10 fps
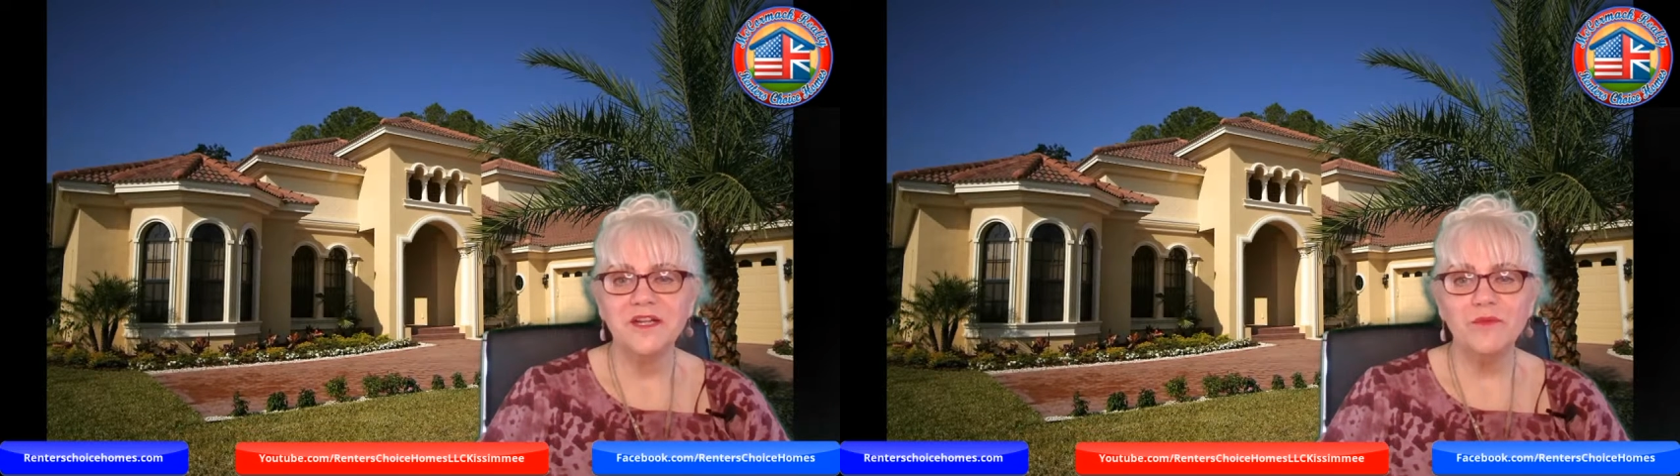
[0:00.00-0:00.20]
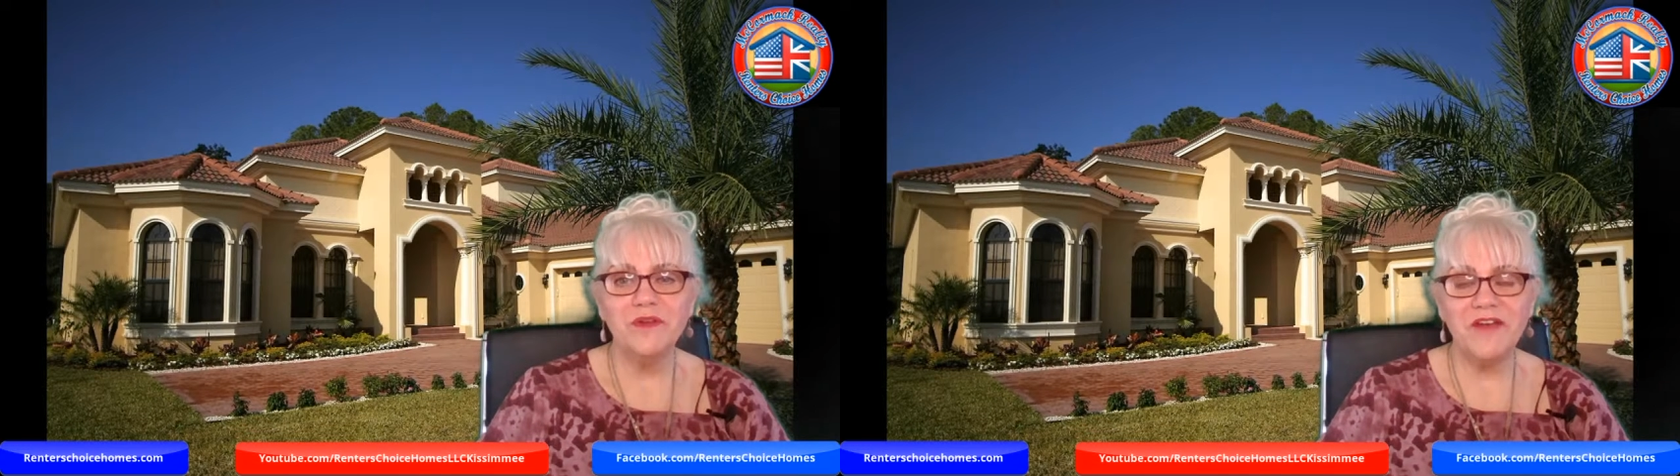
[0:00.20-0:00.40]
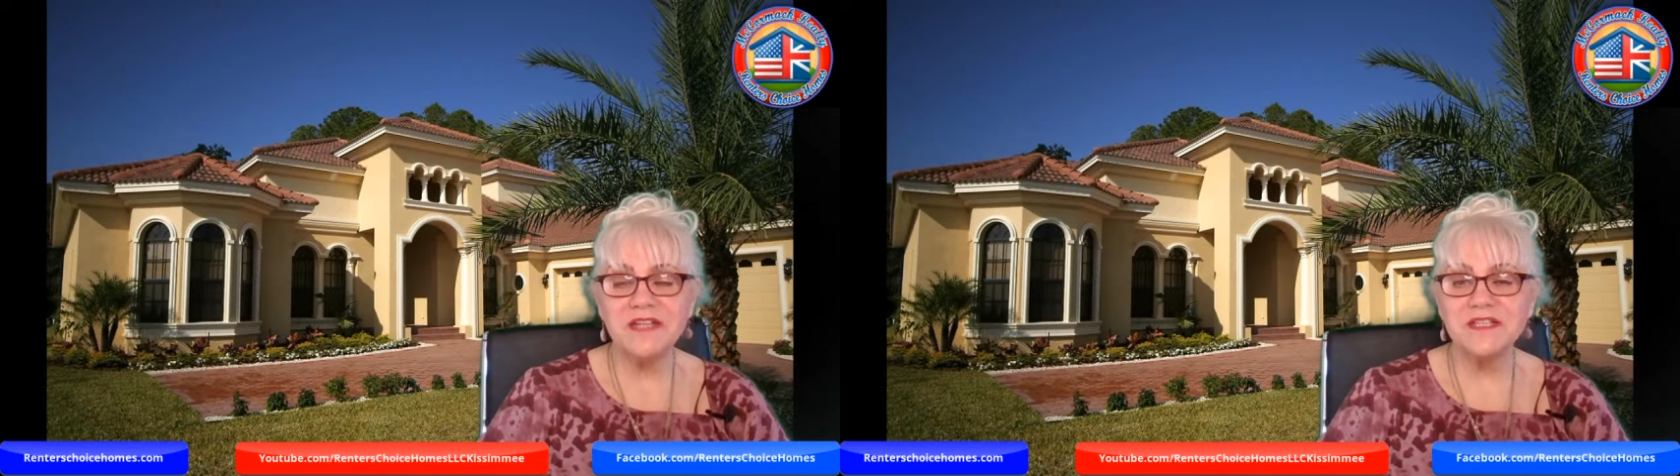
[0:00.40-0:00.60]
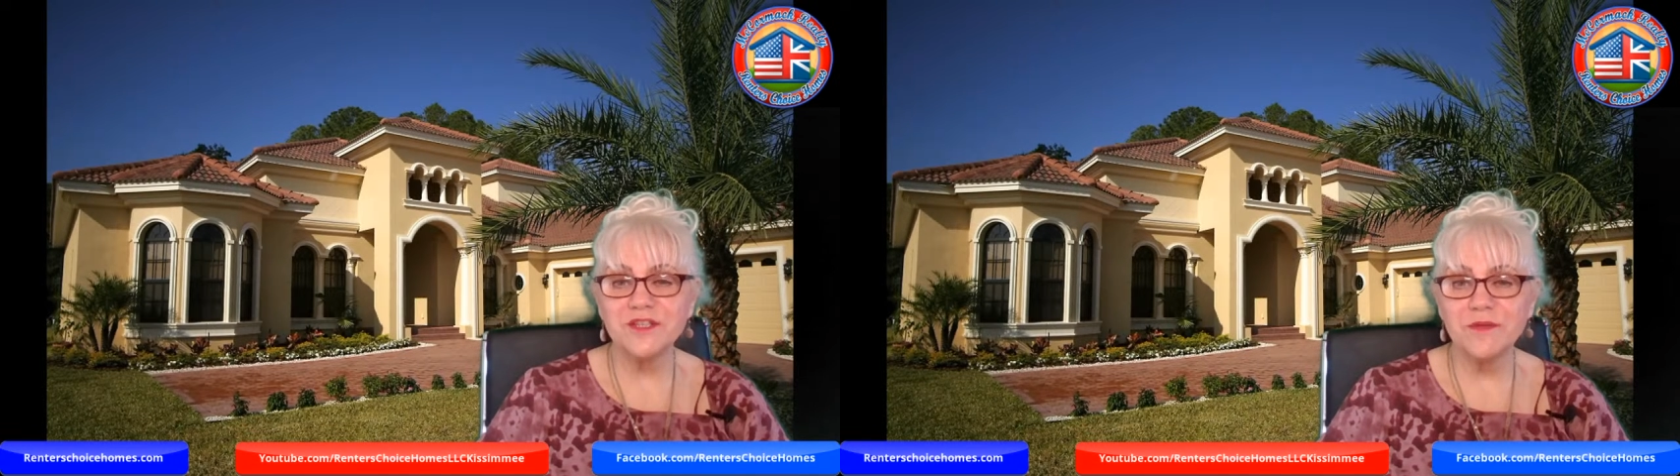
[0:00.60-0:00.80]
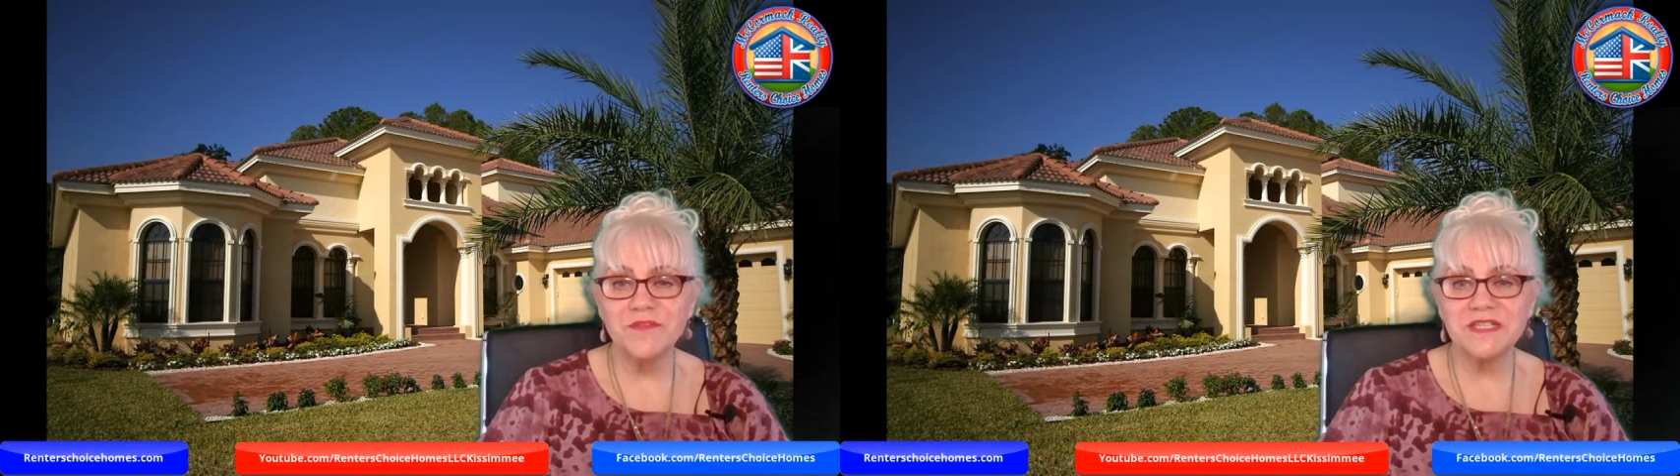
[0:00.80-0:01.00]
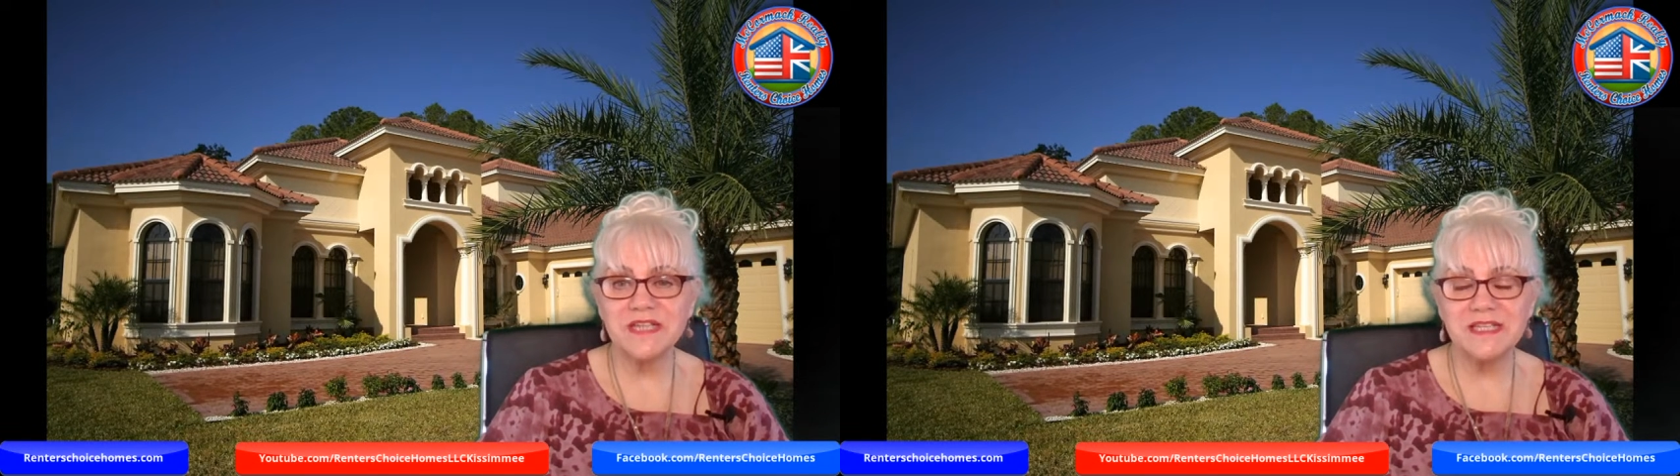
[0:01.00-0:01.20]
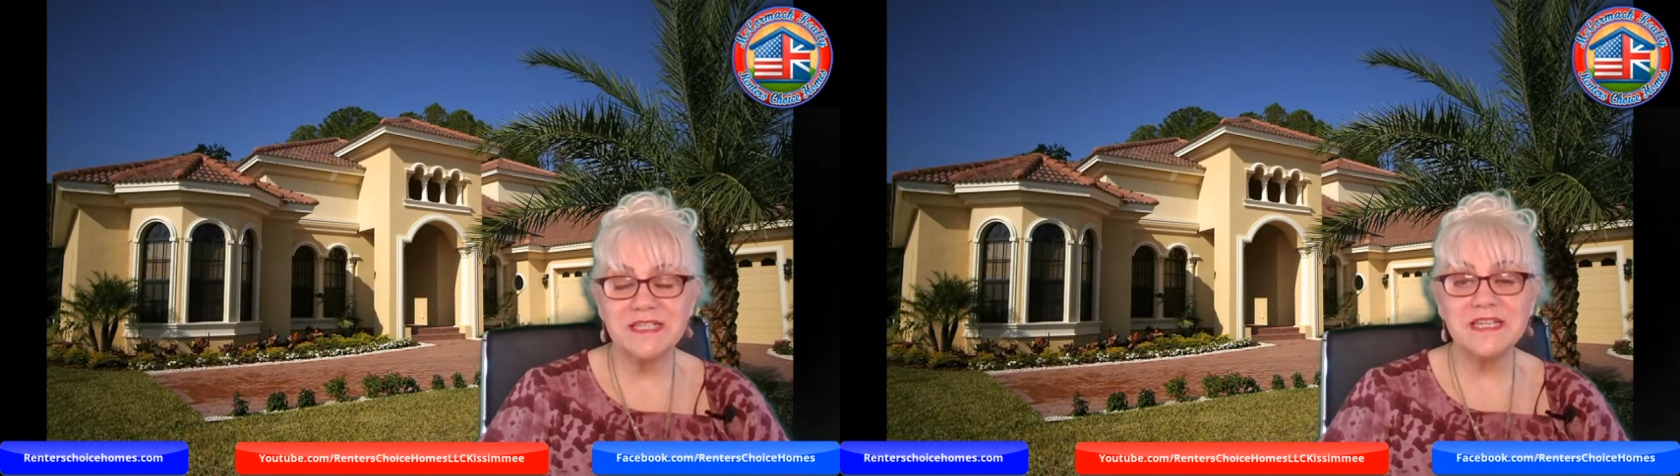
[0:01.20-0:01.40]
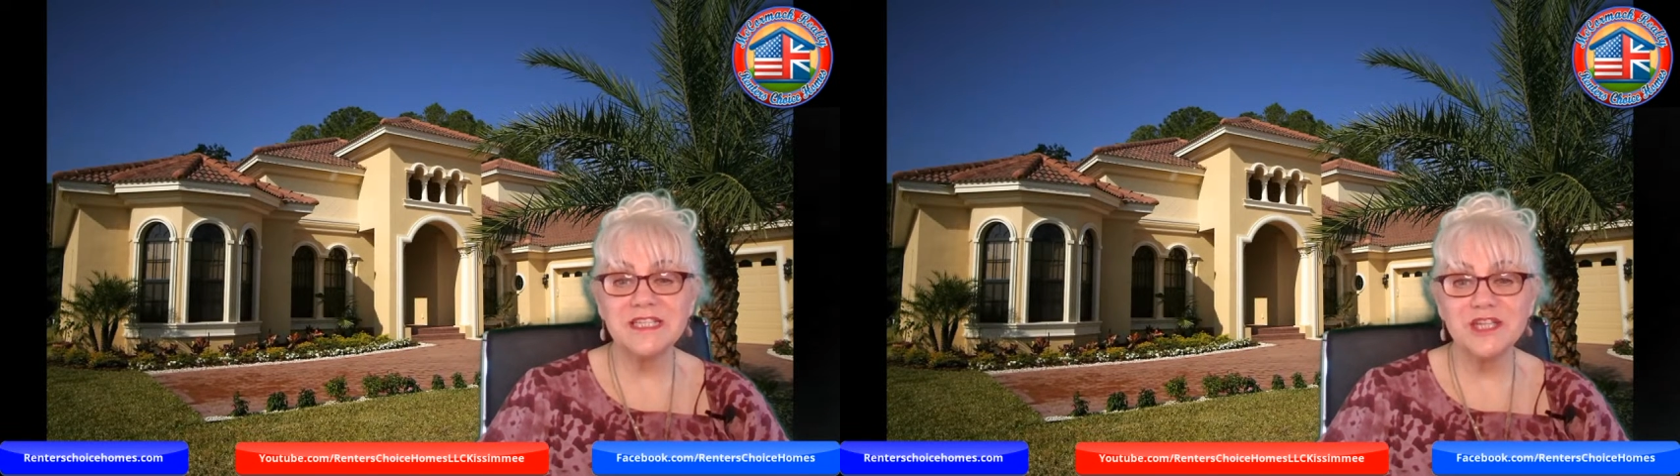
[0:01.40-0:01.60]
We've had some that's
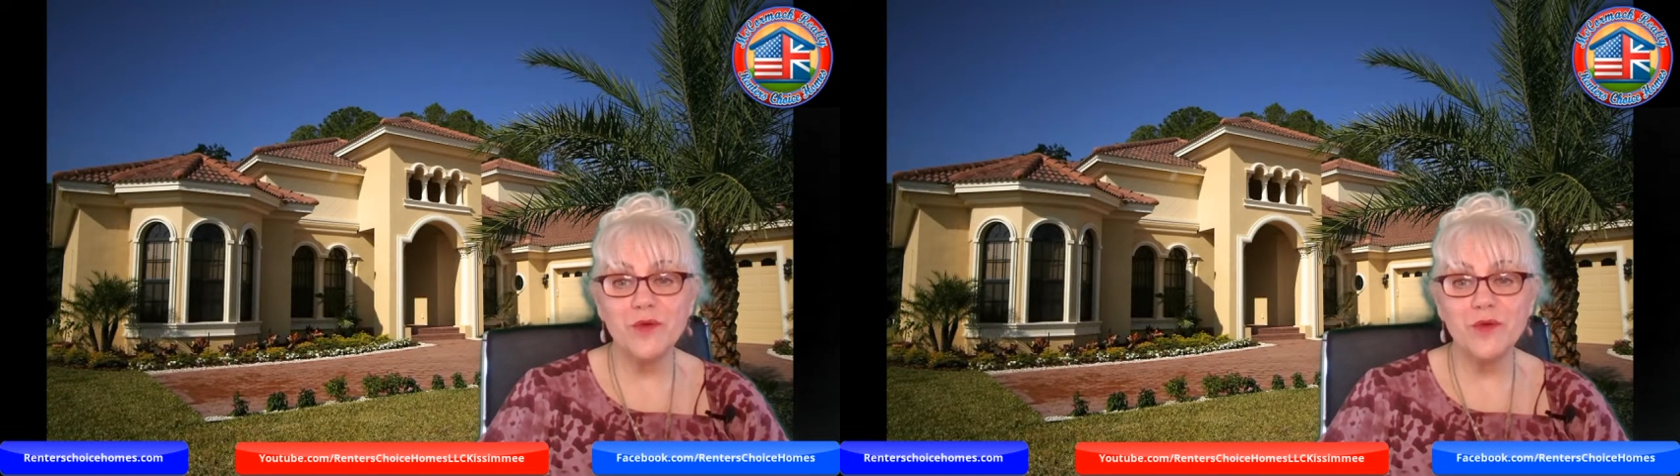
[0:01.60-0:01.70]
lasted as